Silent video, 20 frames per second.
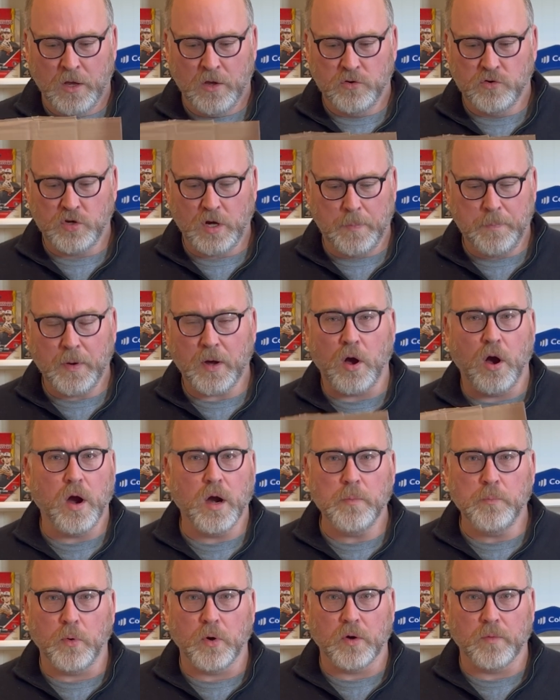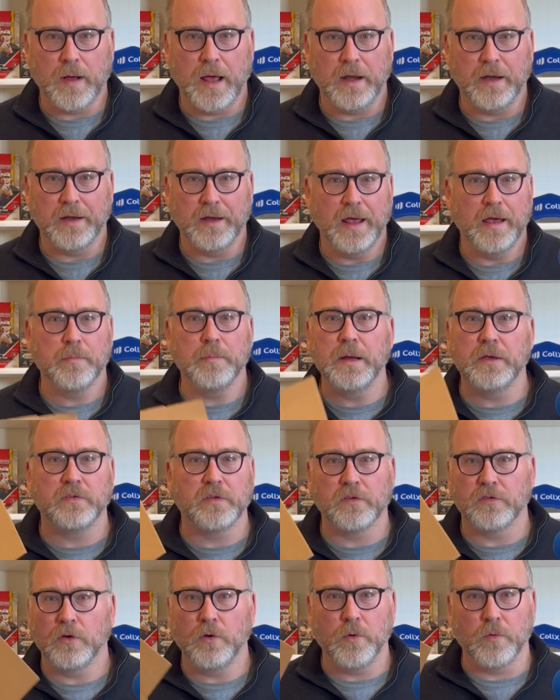should I put cardboard around it? Everybody
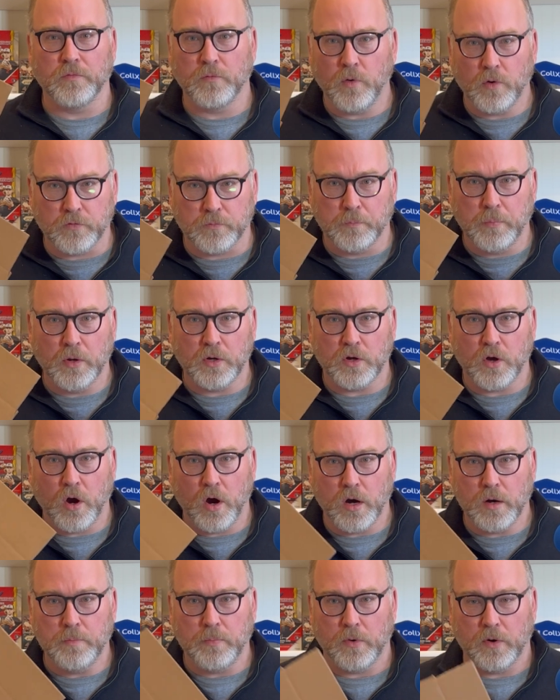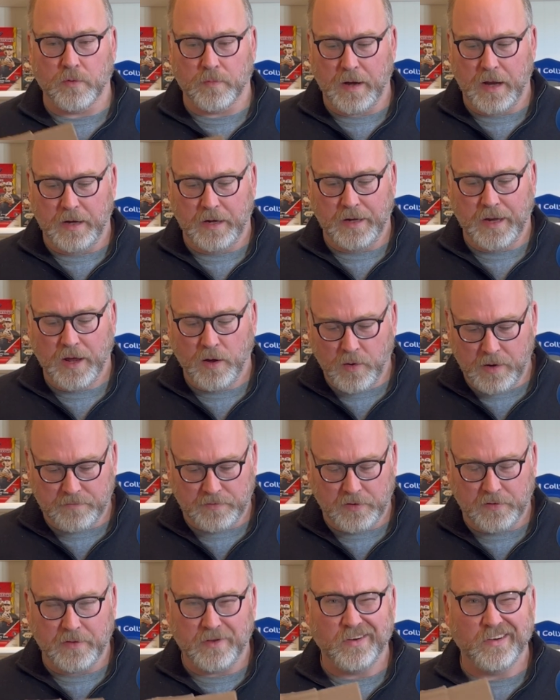says, oh, of course, put cardboard around it.
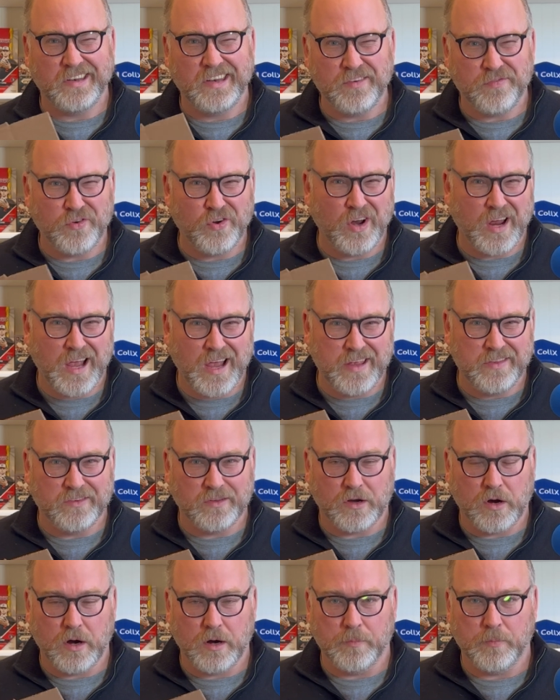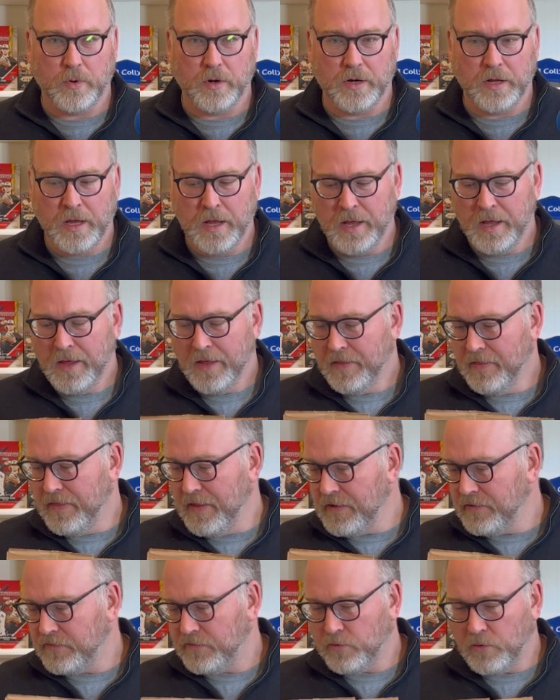However, there are different kinds of cardboard.
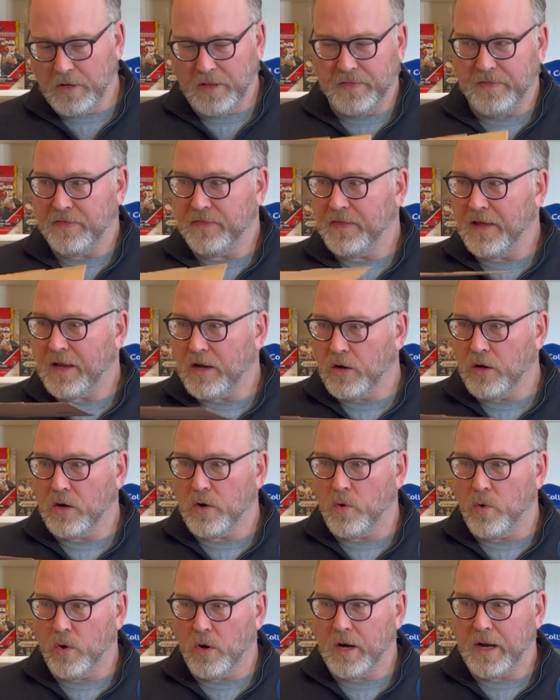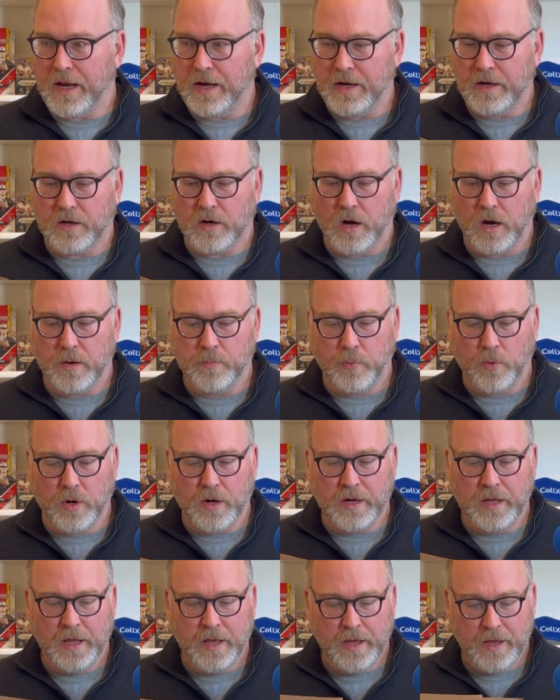This sort of thicker corrugated
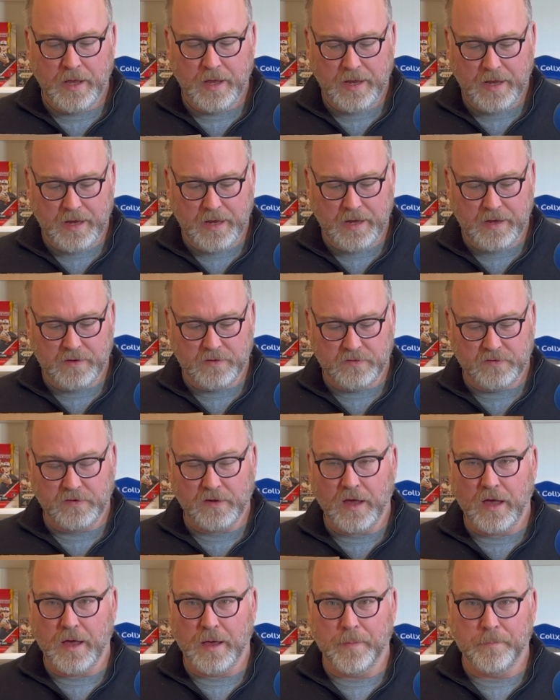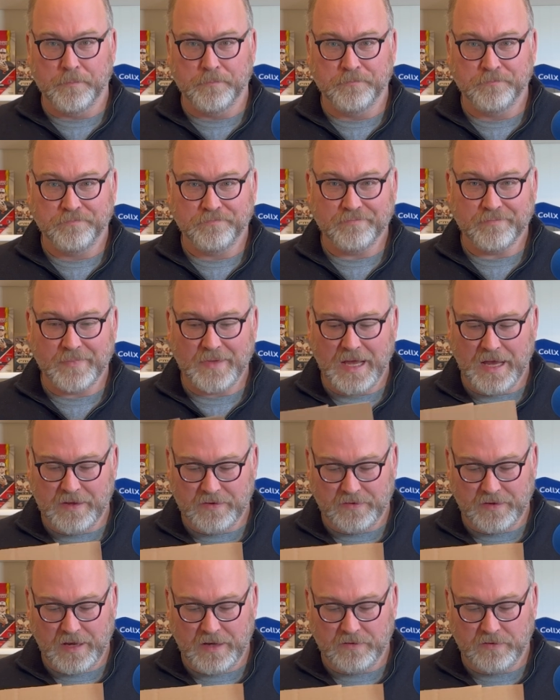cardboard is
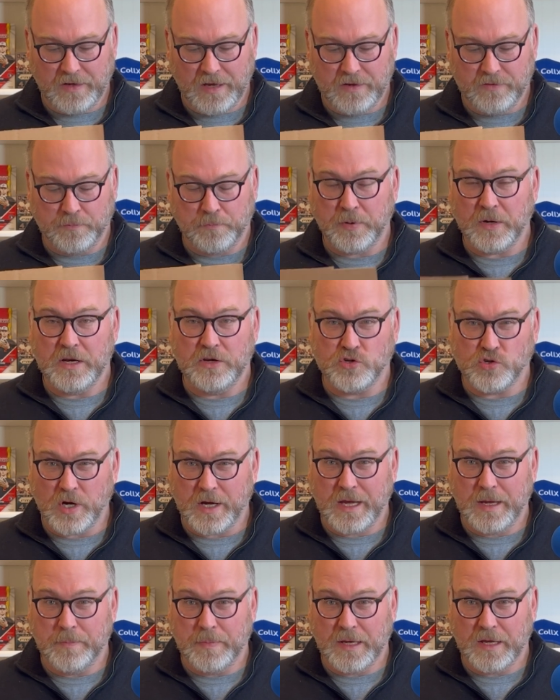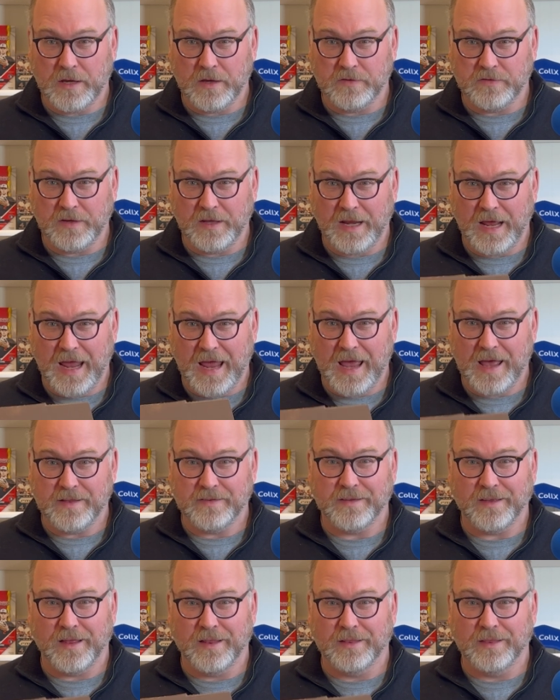pretty tricky because it
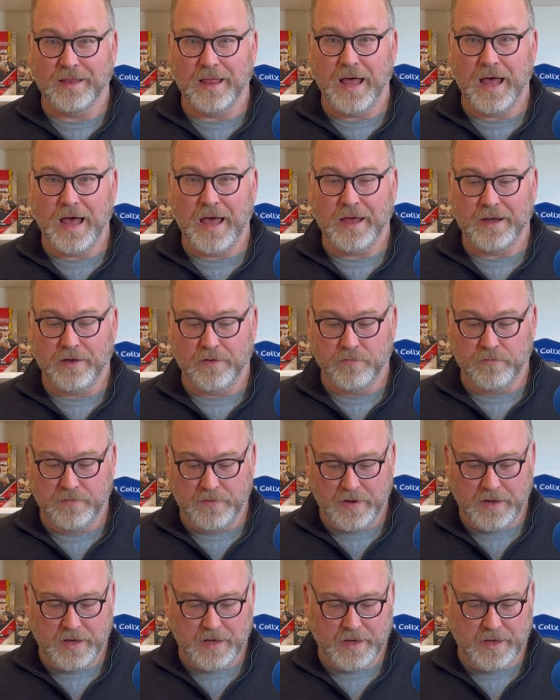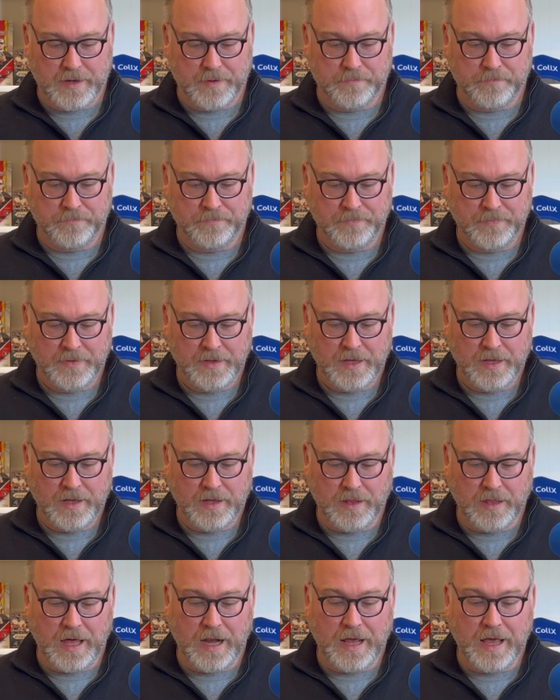adds a lot of
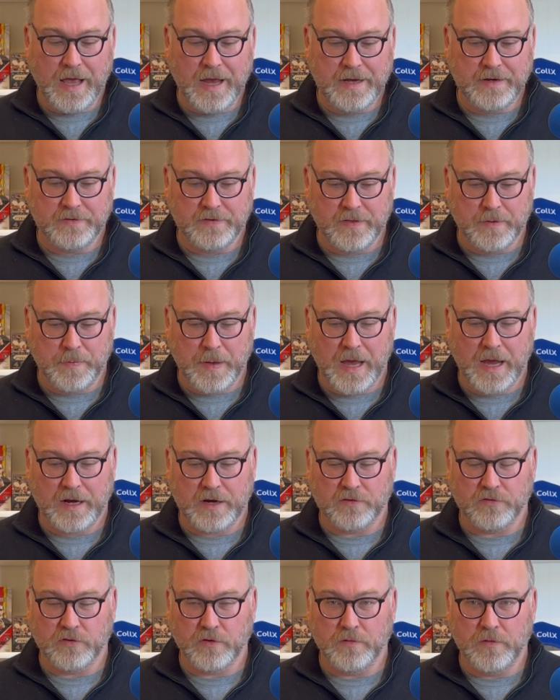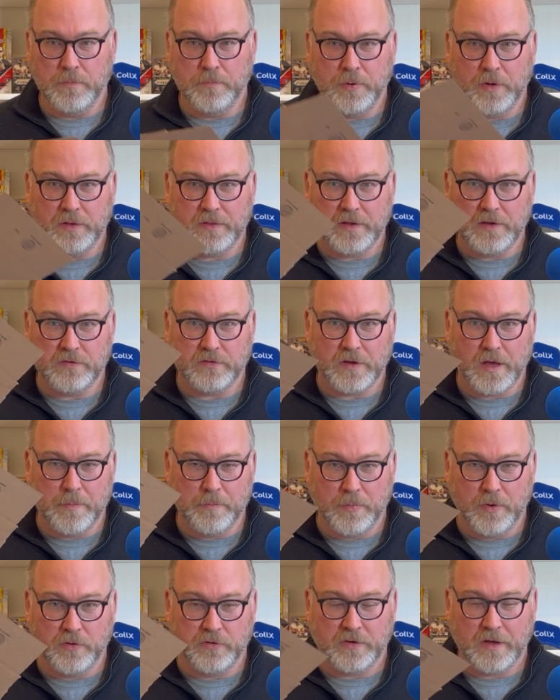height to the package. So if you put this on
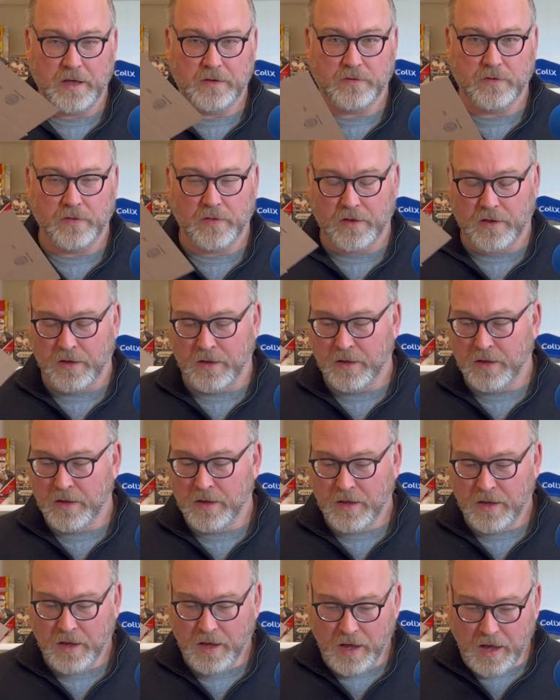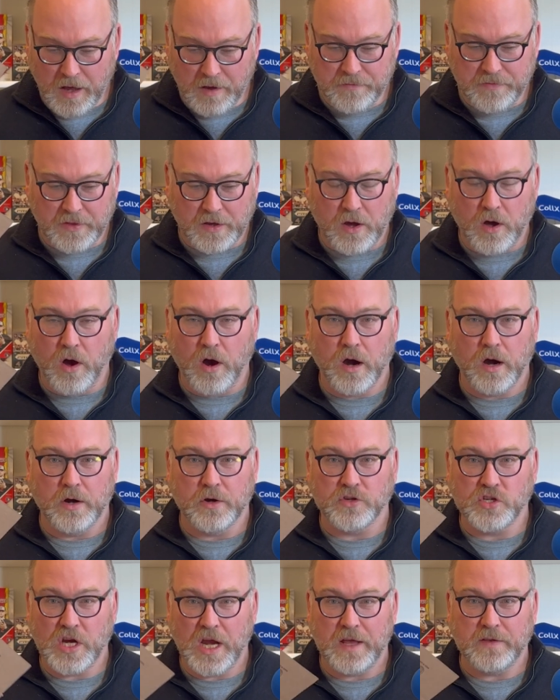both sides of the
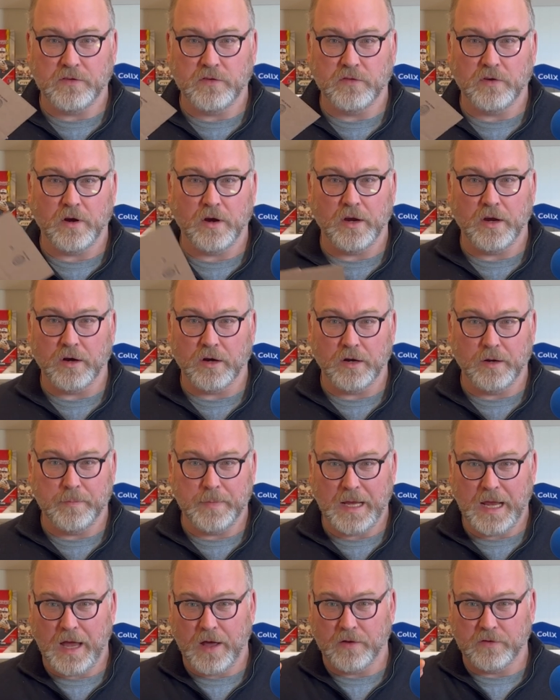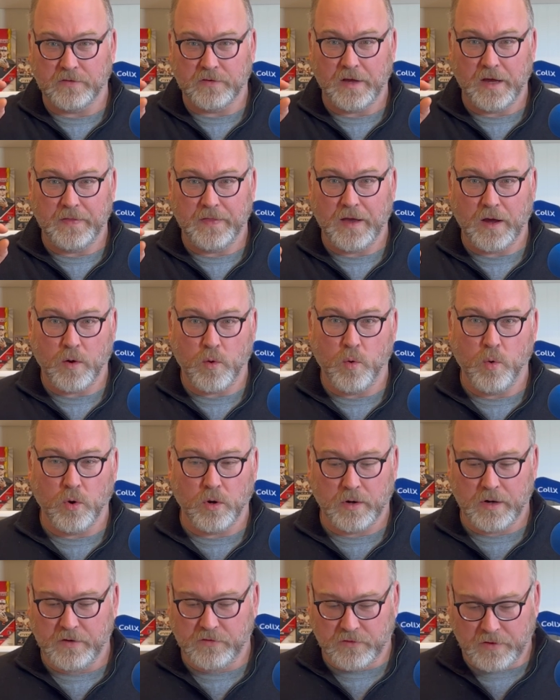card, chances are you're going to be outside that
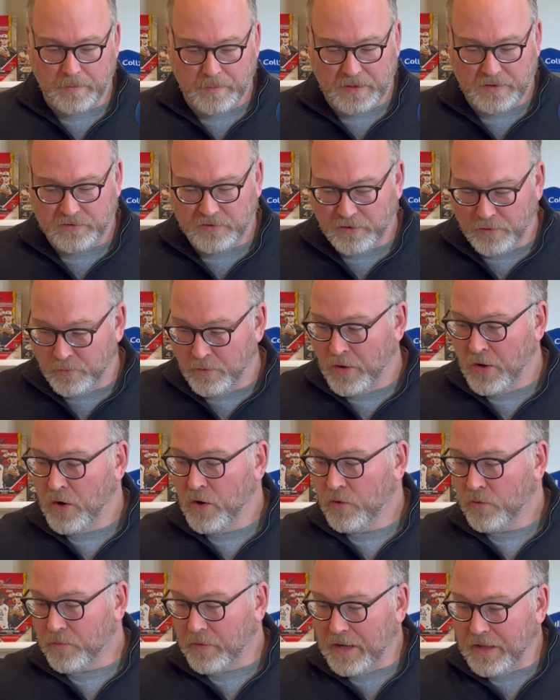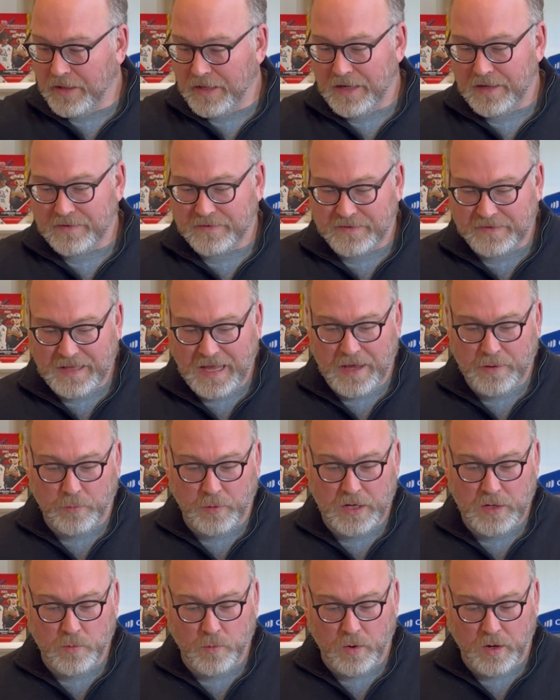1/4 inch limit. So really, instead,
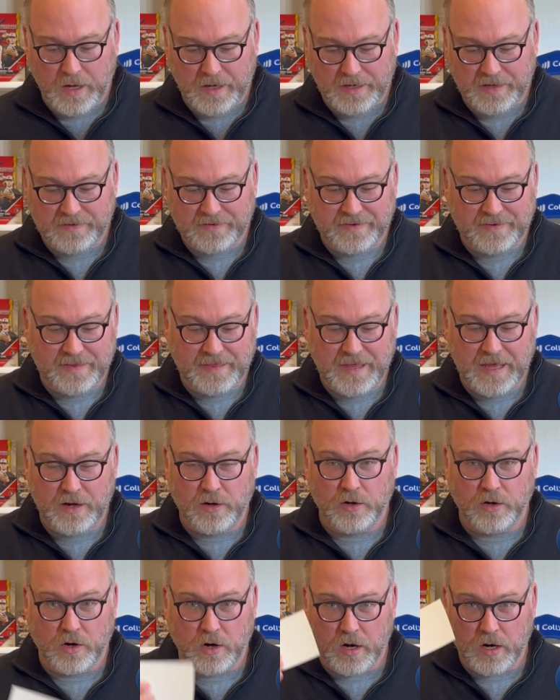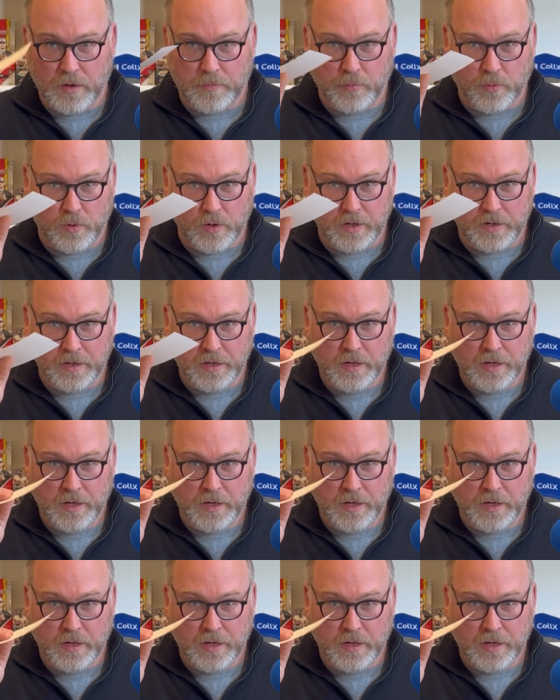what you want is thinner cardboard.